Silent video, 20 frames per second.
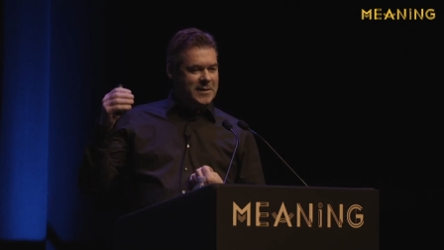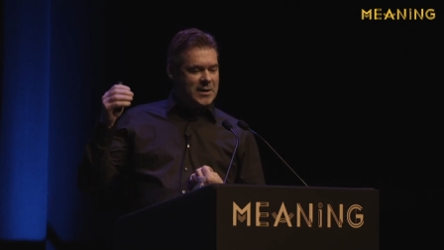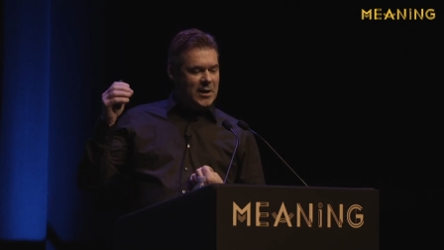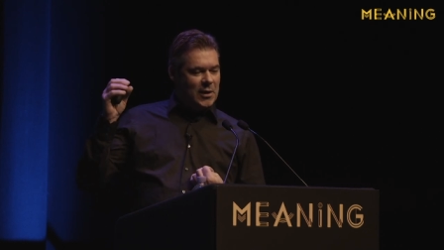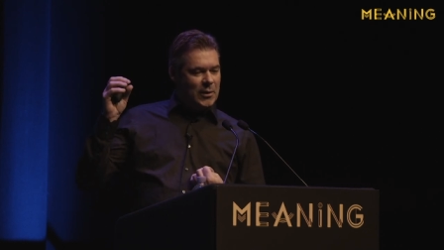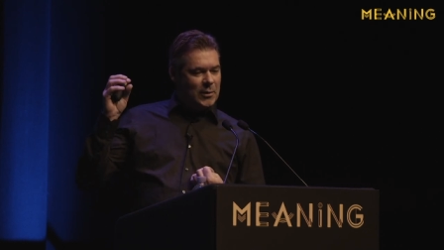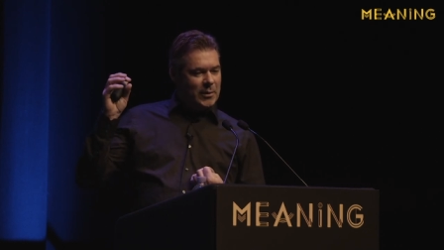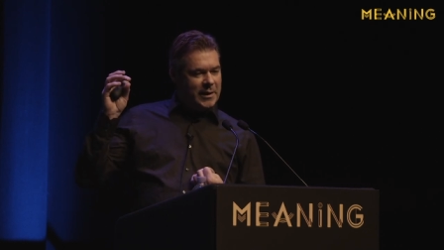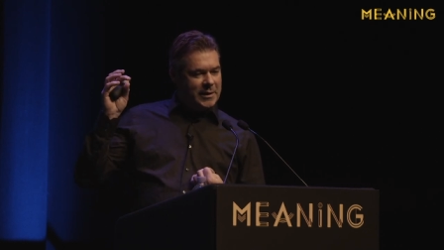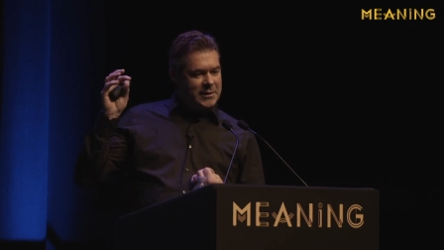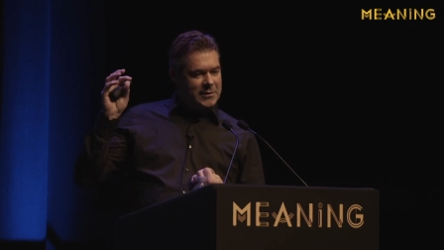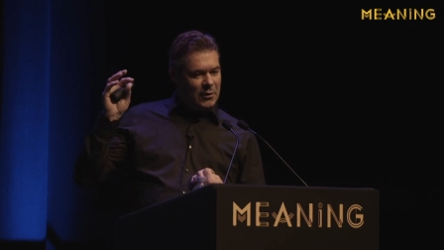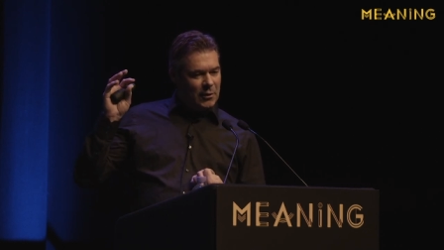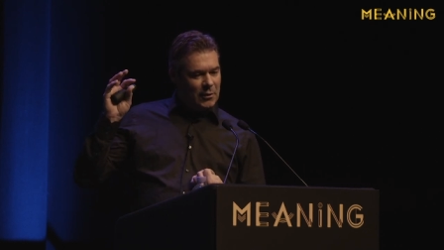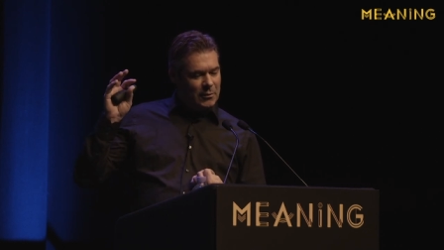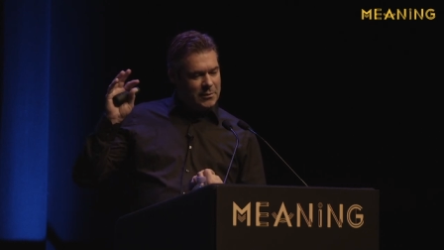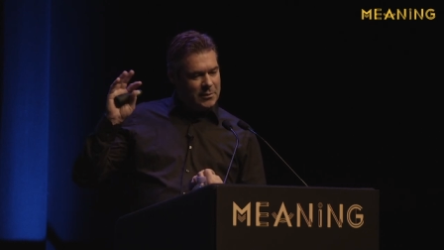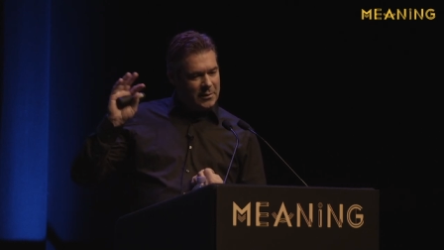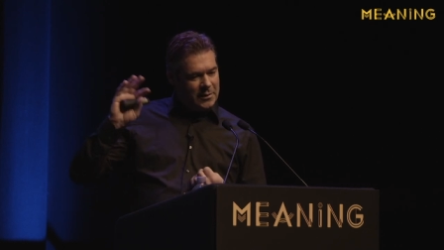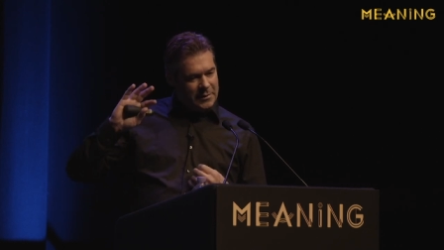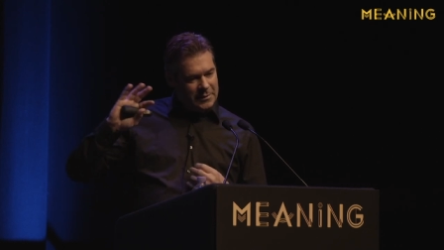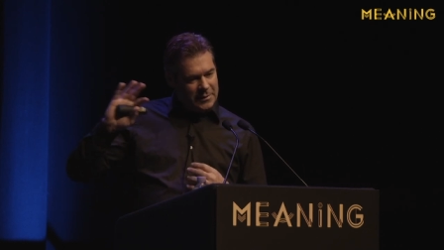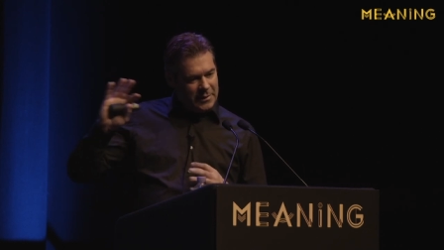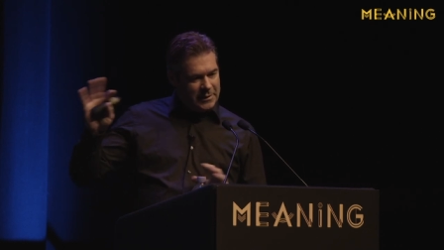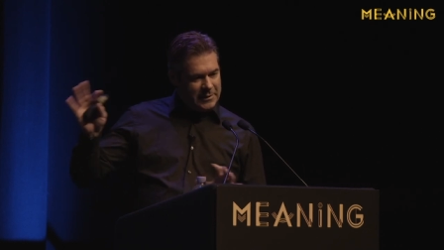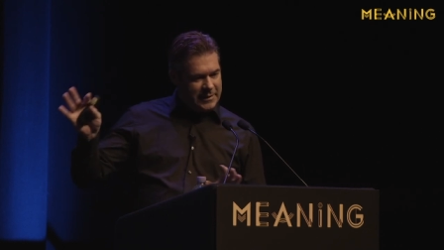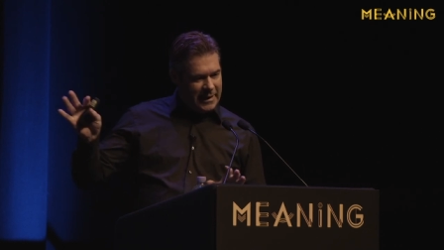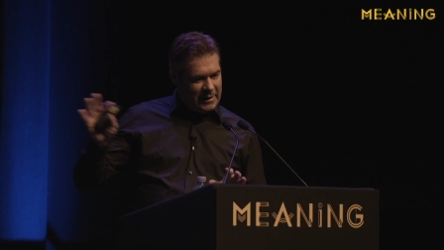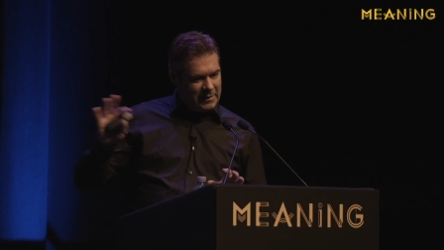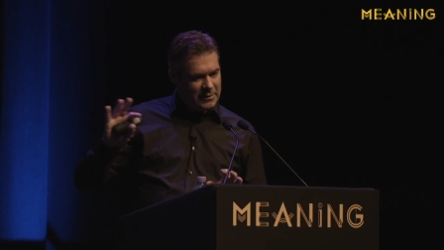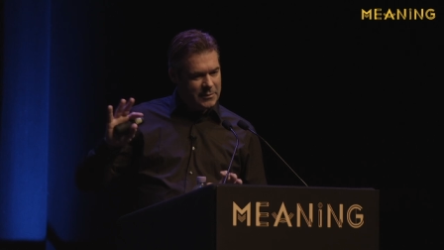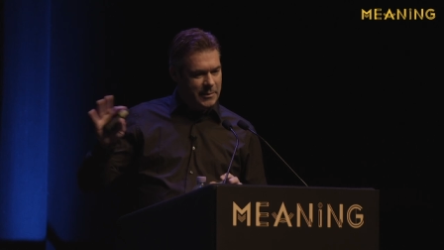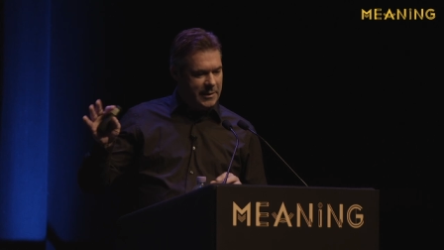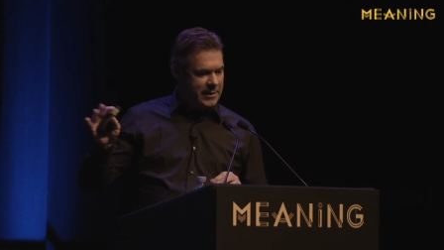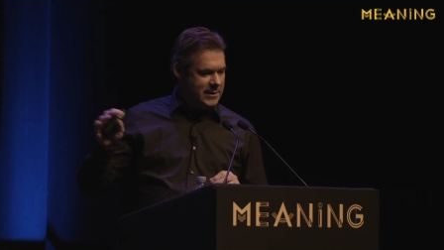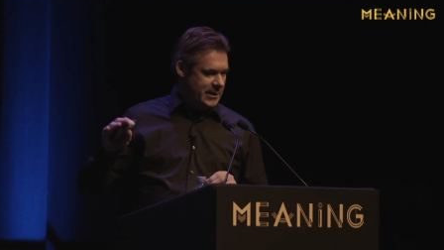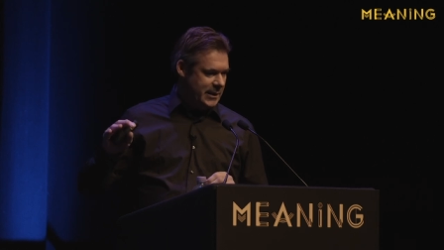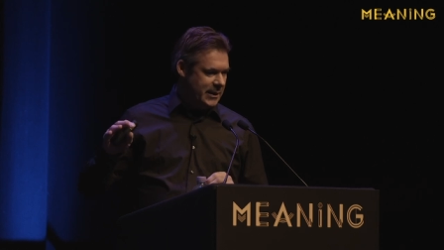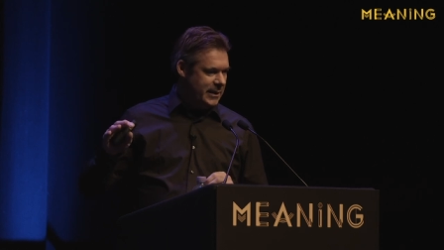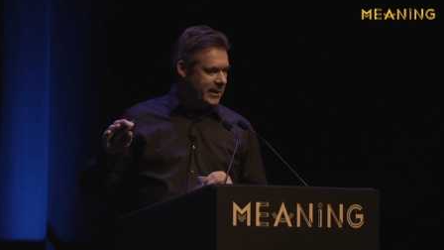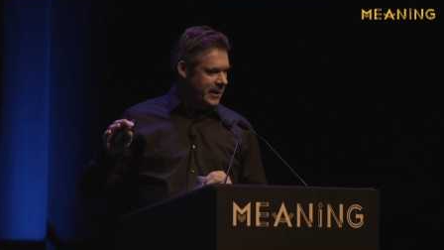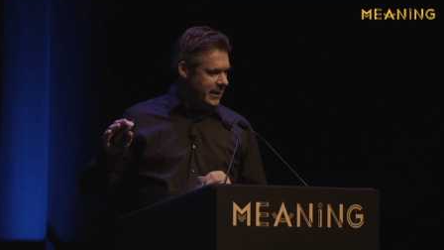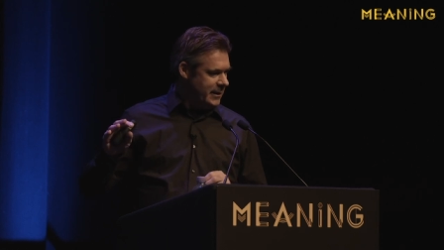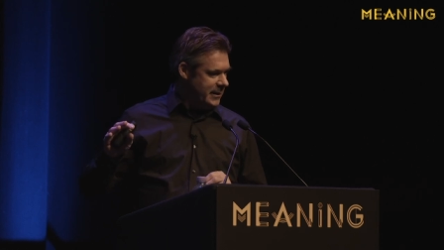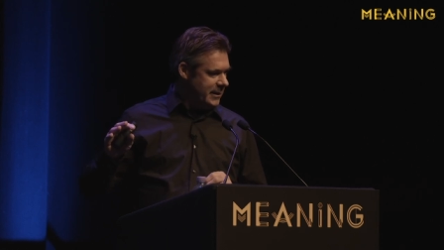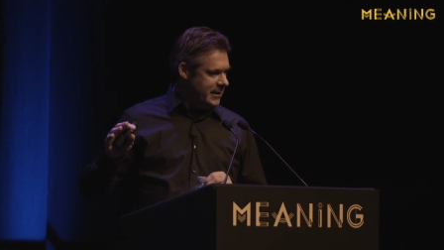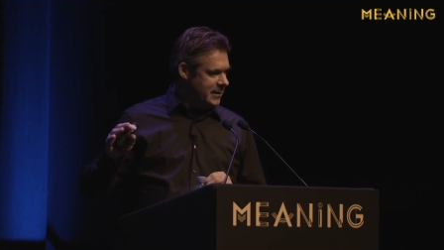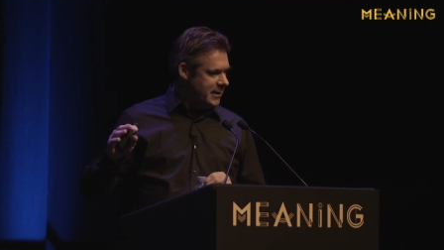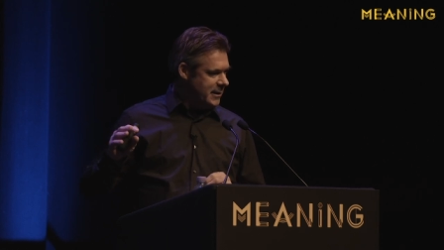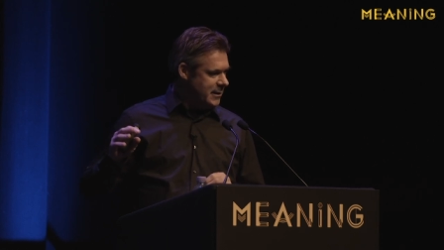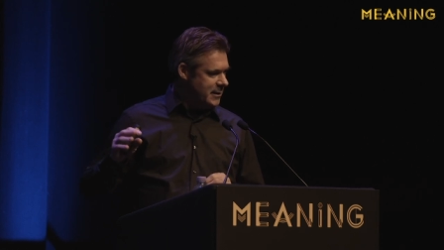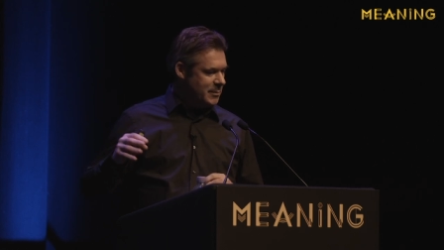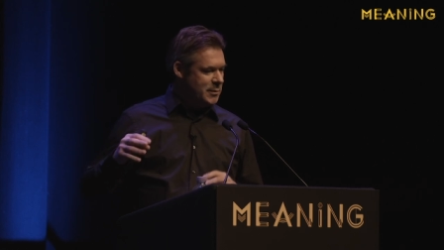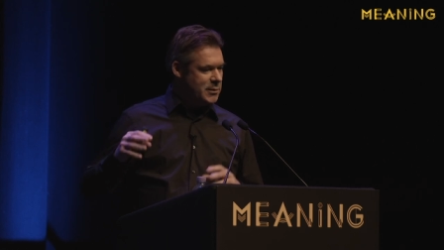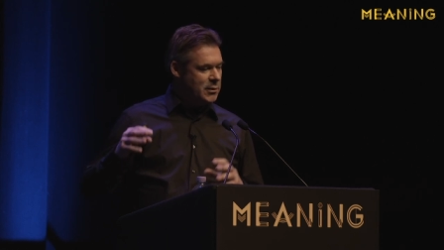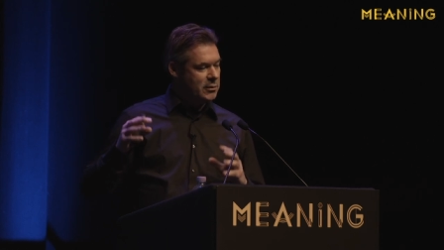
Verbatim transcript: so it's all uh, dealt with in the IT system,